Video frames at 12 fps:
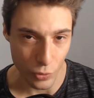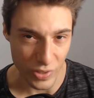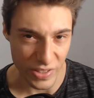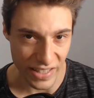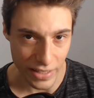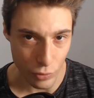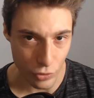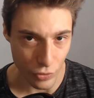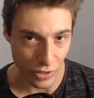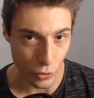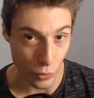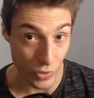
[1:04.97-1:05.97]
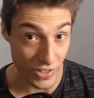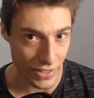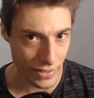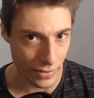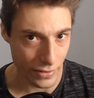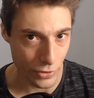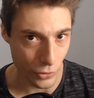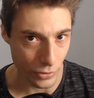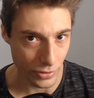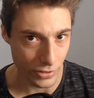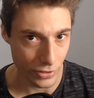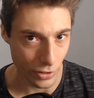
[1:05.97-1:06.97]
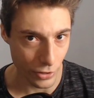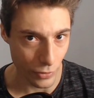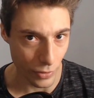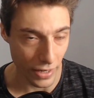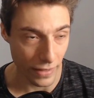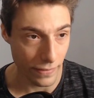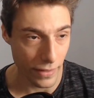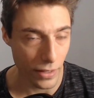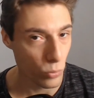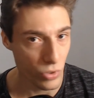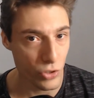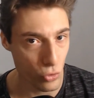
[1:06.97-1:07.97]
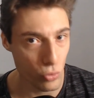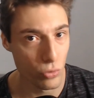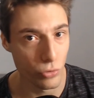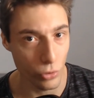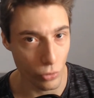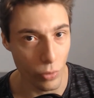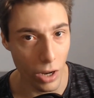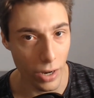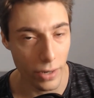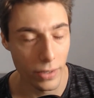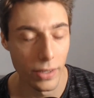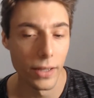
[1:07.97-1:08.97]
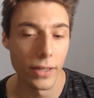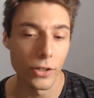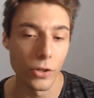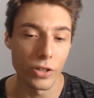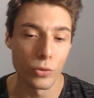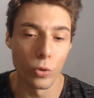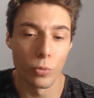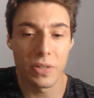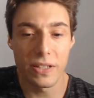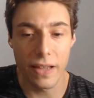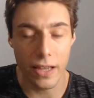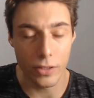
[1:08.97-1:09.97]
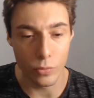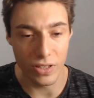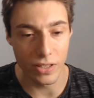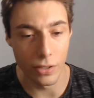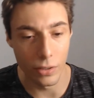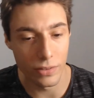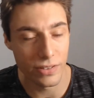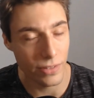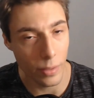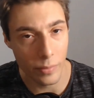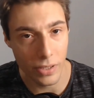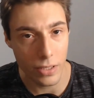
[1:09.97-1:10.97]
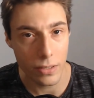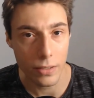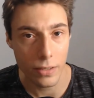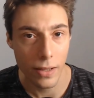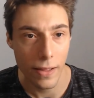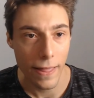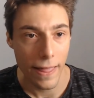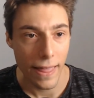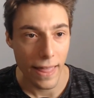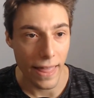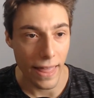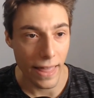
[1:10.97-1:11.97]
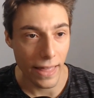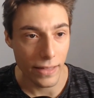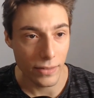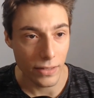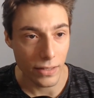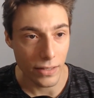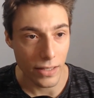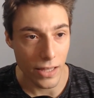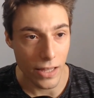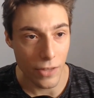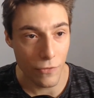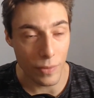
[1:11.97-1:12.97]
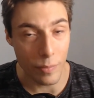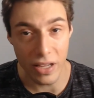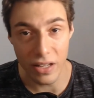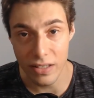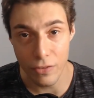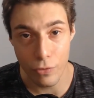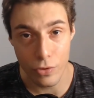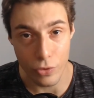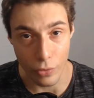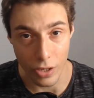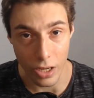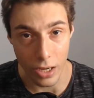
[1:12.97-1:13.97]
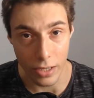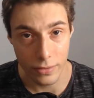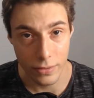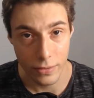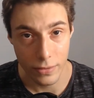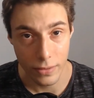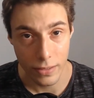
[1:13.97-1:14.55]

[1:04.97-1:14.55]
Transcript: to resist, we're trying to resist internally to not cry, and then we choose to cry. No, it will be that we did a little something, and if it made a difference or not,